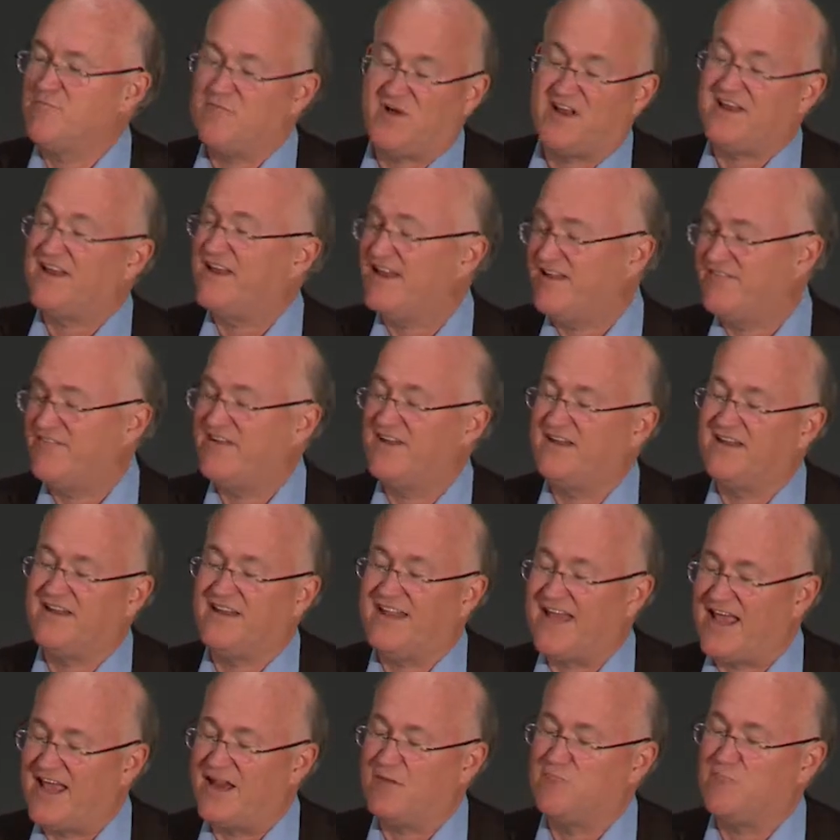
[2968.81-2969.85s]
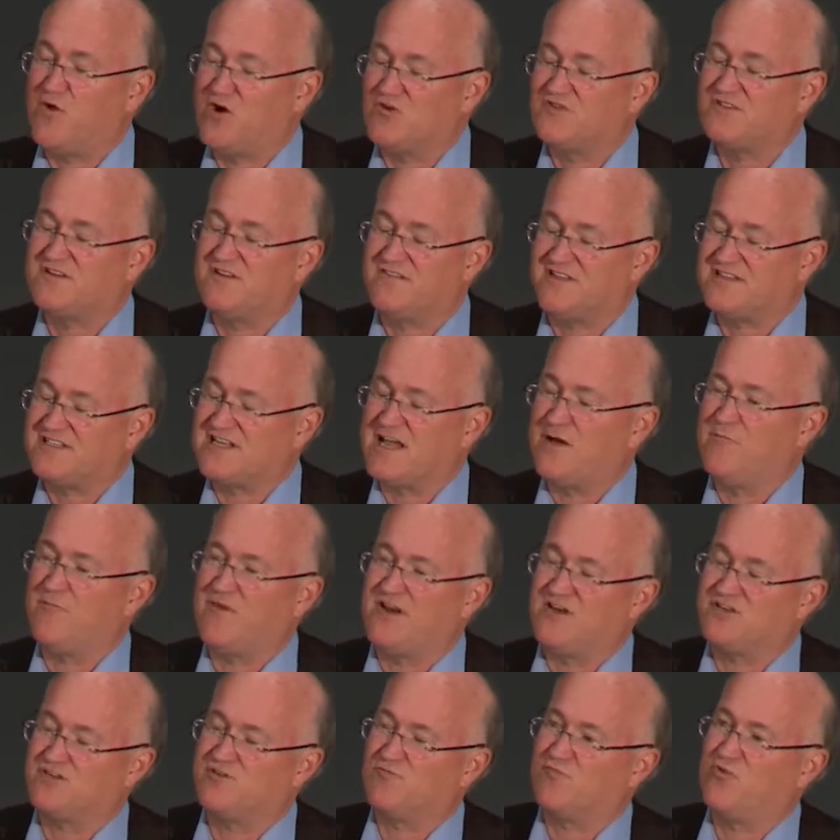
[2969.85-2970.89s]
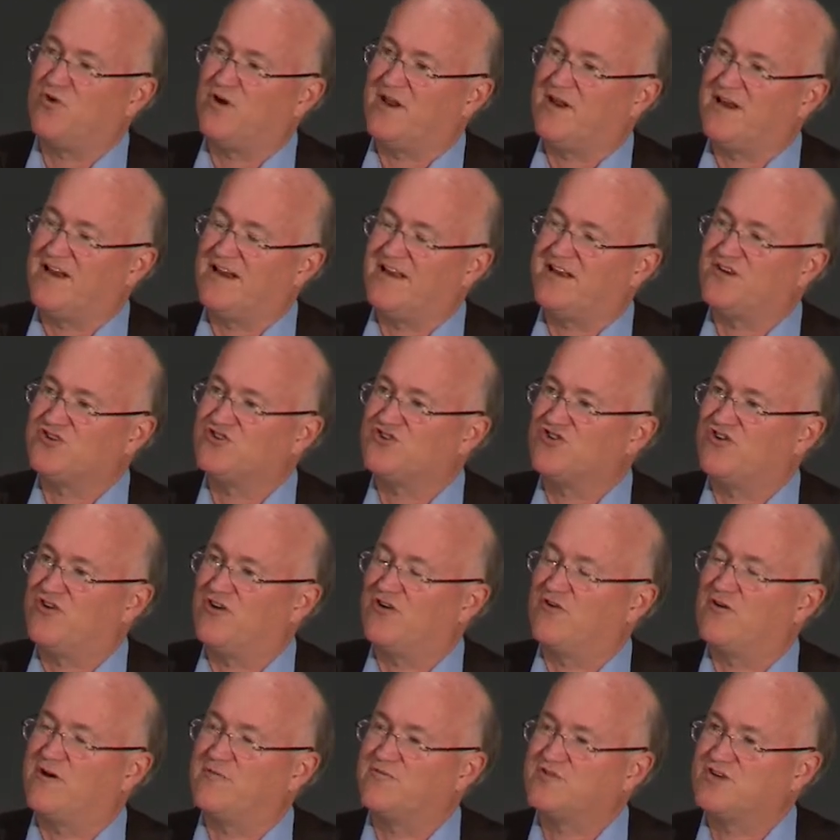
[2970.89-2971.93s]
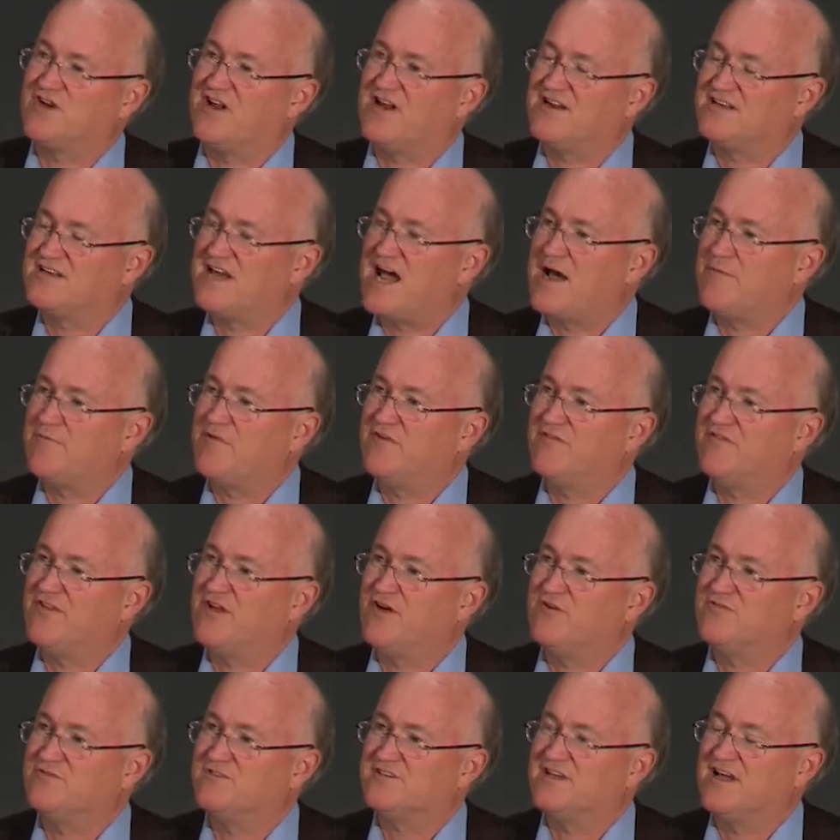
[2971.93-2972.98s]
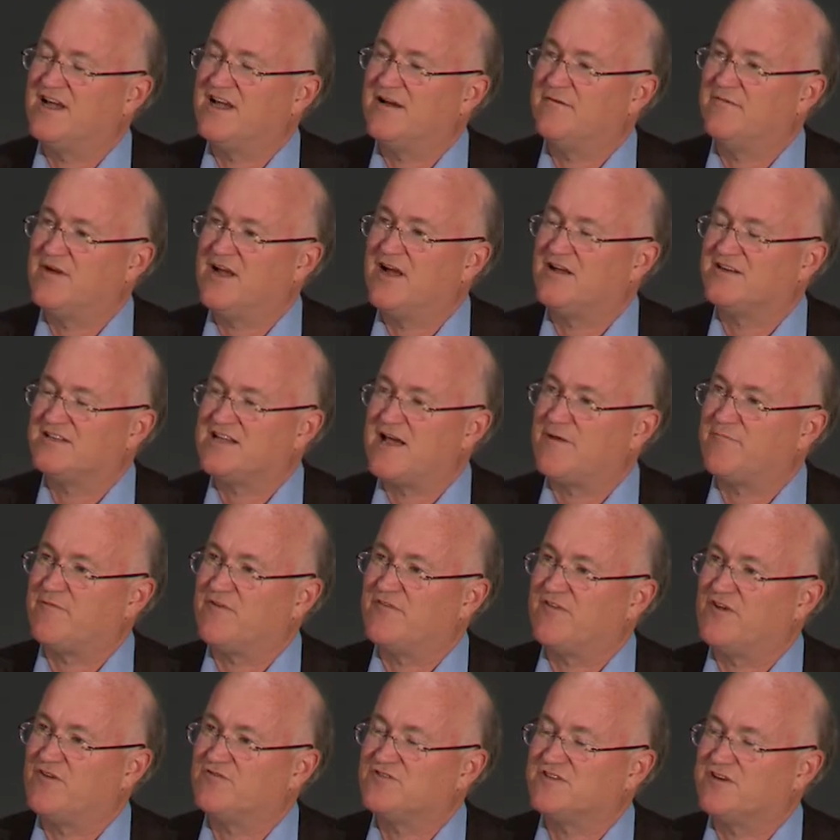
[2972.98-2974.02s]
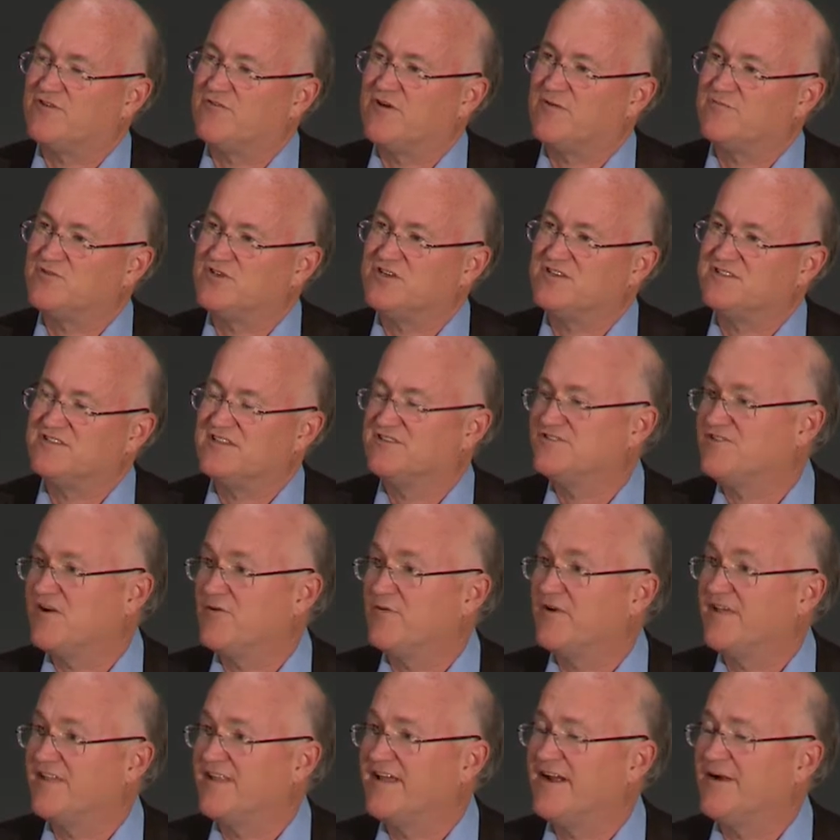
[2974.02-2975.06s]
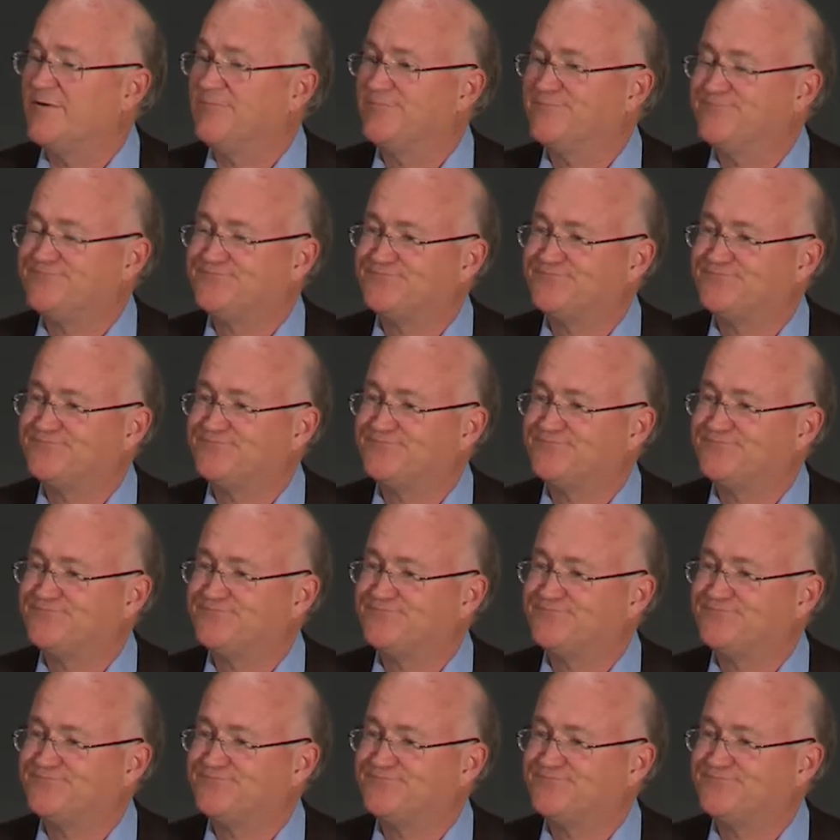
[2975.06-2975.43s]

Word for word: But even then, most of these companies are putting additional encryption on top of those, uh, on top of those encryptions that's already there.